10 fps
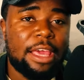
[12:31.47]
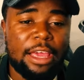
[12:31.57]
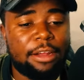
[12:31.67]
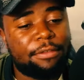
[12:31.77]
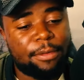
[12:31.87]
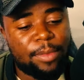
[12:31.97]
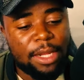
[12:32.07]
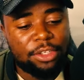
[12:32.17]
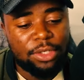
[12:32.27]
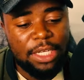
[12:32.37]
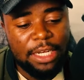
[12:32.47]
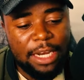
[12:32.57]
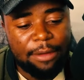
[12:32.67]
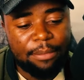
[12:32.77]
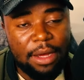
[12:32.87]
And from that unique
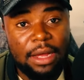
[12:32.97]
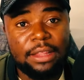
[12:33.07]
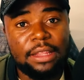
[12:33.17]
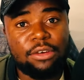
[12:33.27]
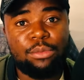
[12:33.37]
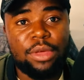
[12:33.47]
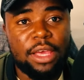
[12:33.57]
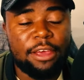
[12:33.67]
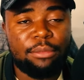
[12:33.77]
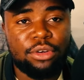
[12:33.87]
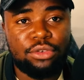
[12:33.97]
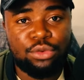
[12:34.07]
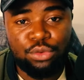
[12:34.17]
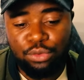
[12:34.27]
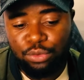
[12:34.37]
number, they will be able
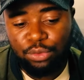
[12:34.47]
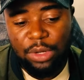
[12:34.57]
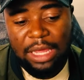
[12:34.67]
to